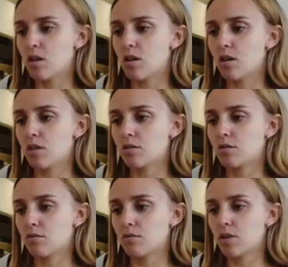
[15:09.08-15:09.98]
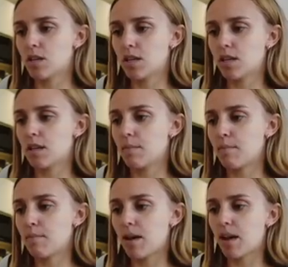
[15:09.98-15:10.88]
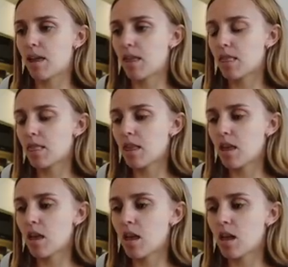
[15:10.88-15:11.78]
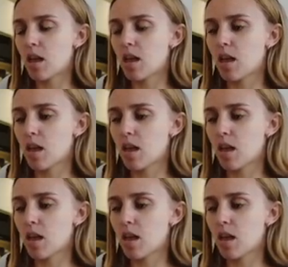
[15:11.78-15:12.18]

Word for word: aren't really my thing.